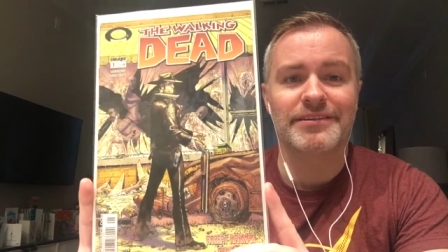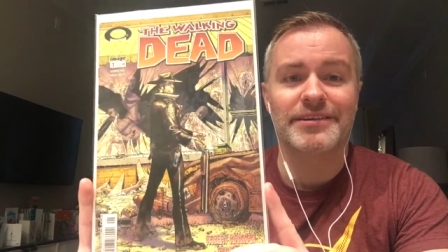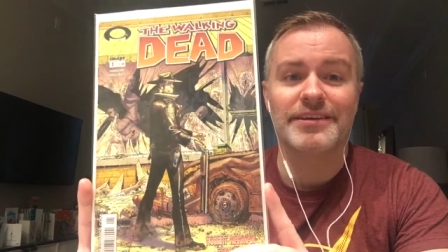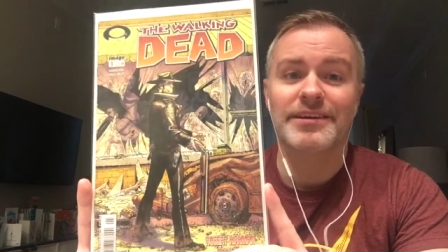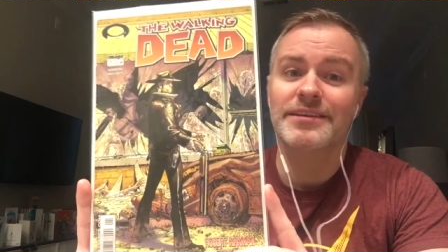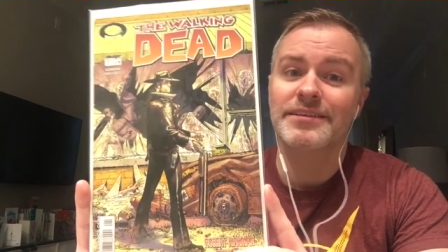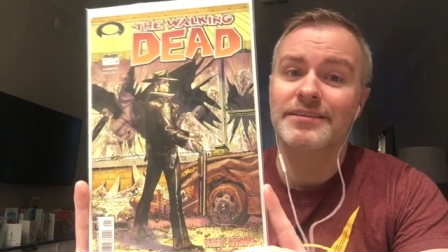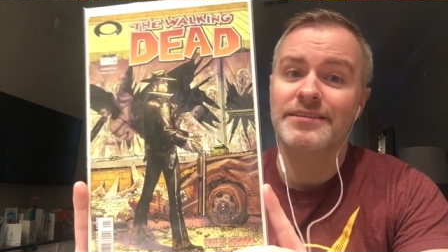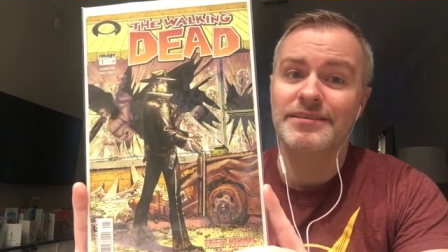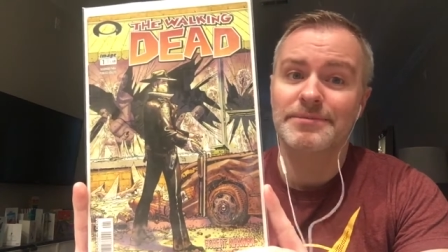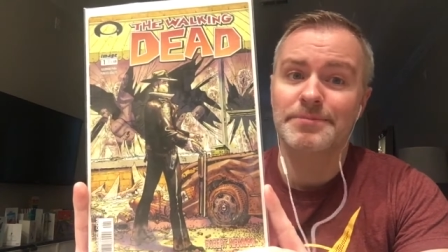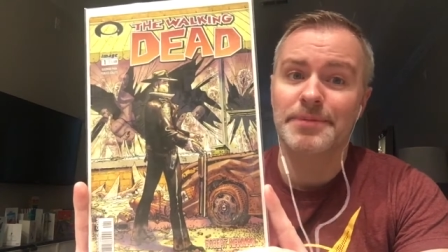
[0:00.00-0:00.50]

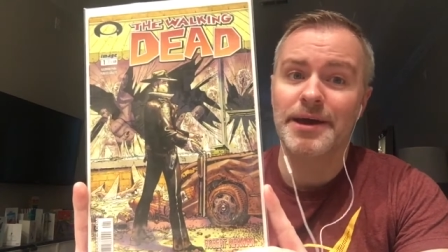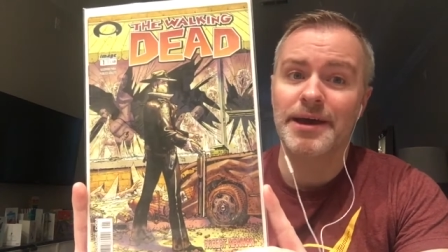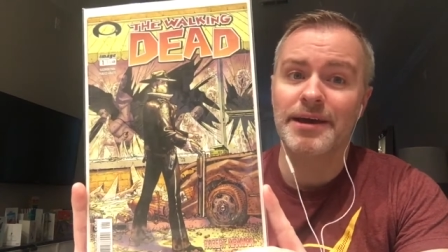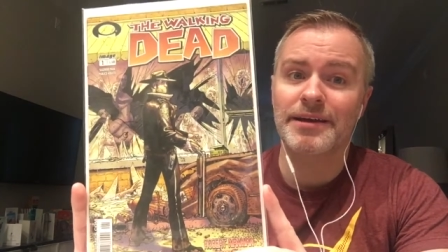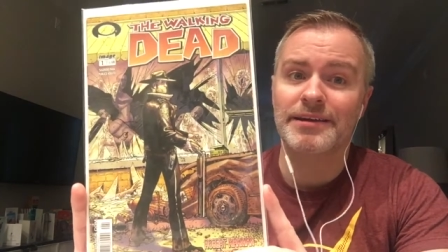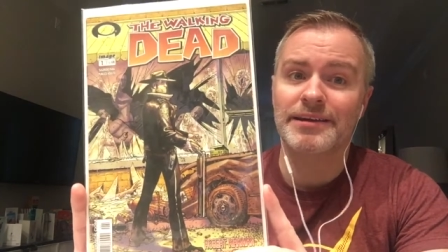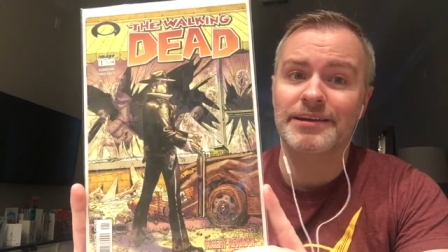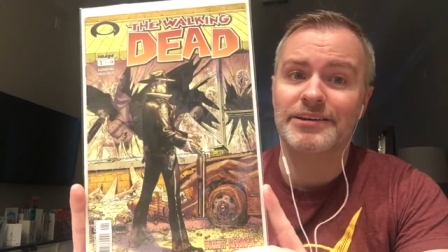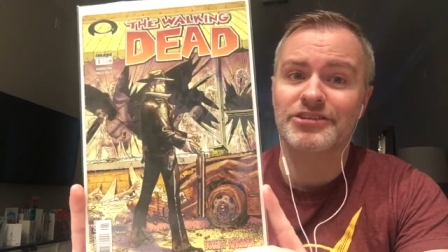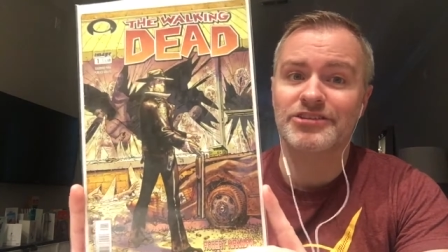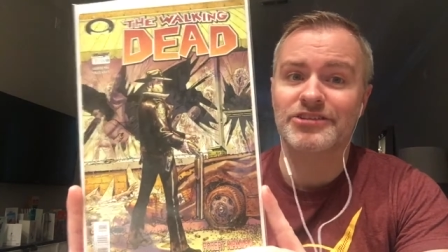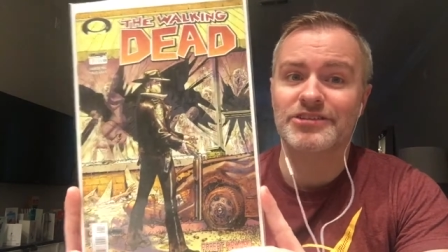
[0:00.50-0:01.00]
in
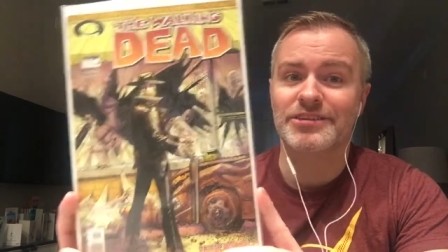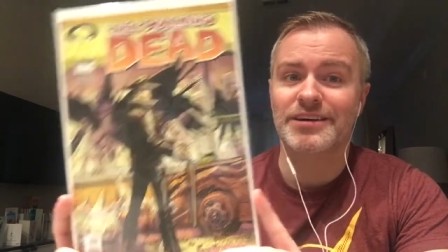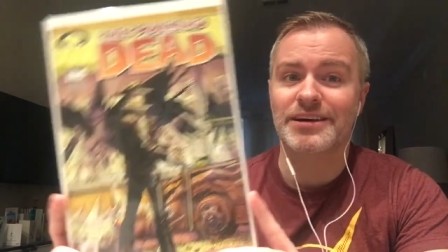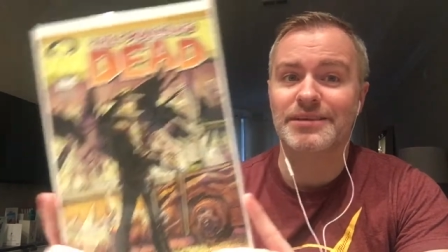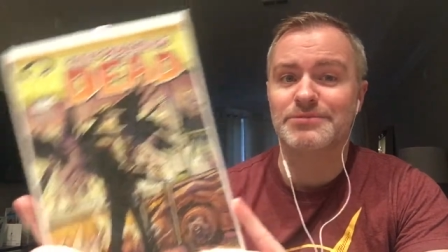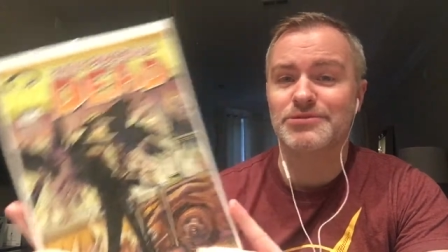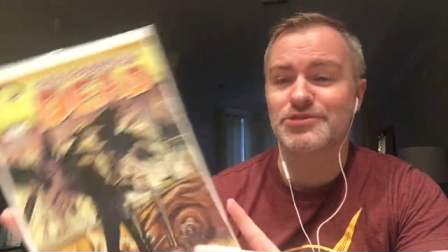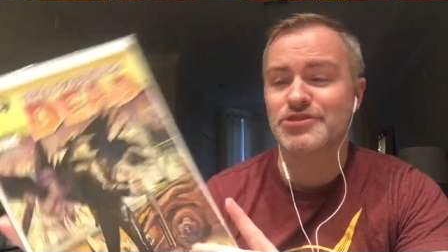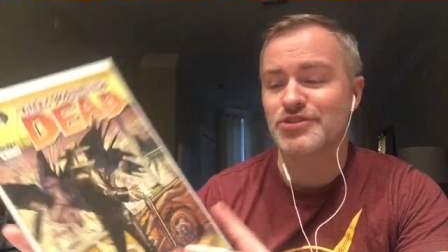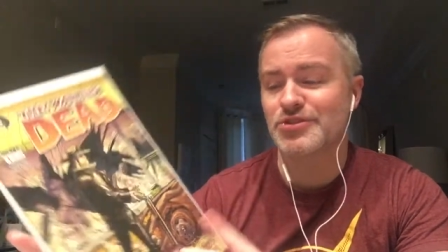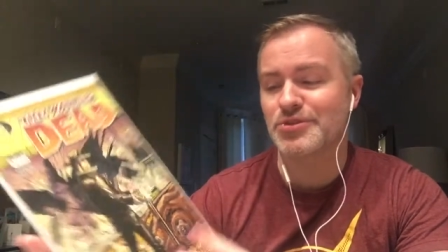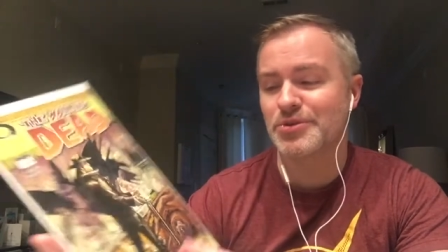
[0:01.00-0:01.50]
Spanish,
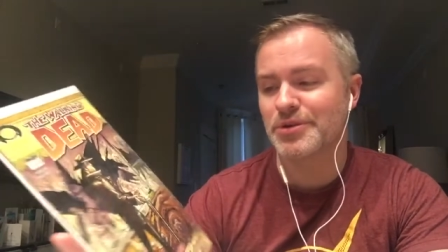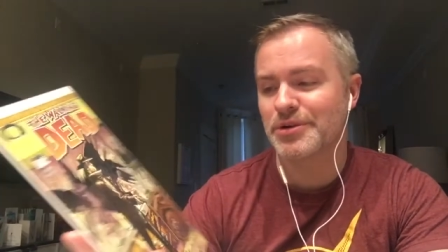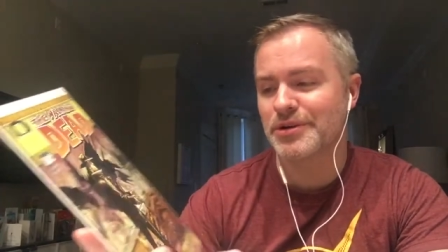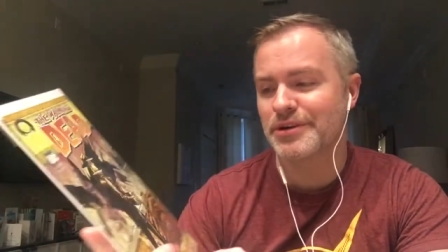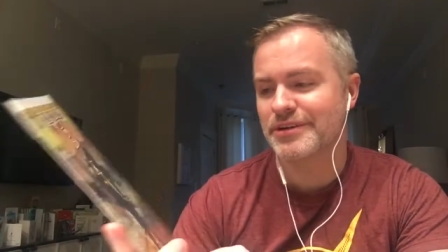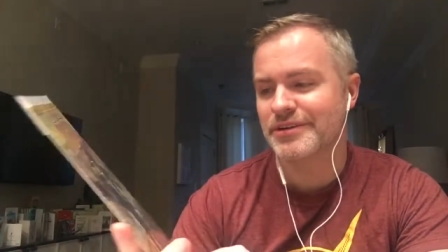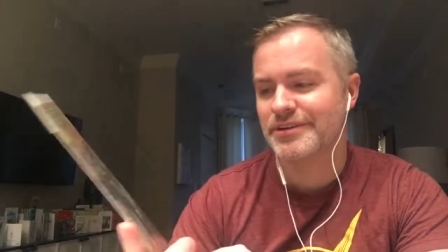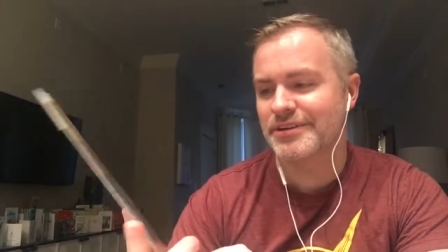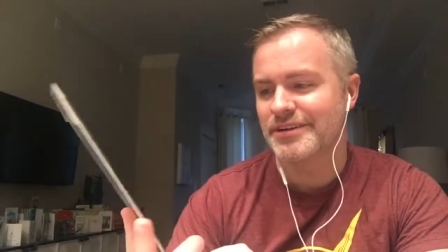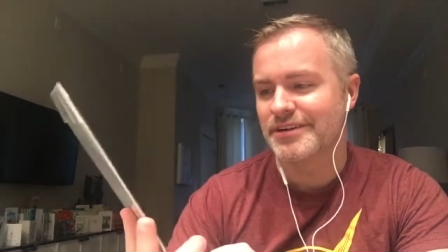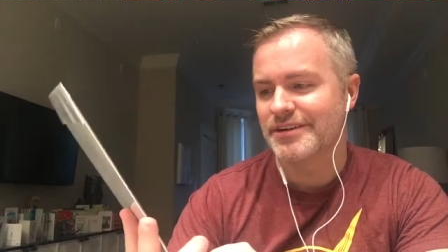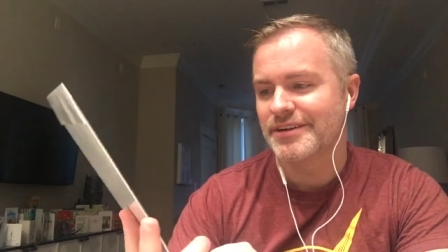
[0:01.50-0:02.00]
I'm
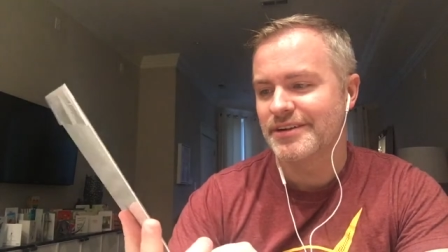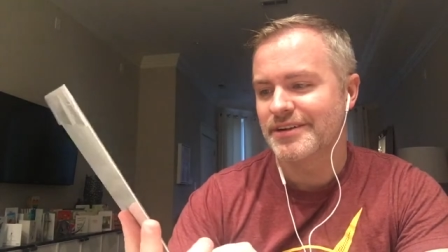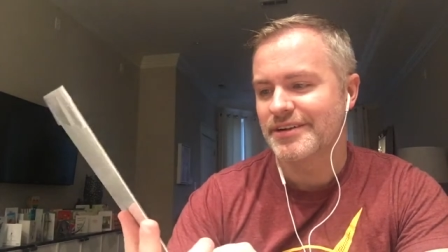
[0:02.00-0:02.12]
sure,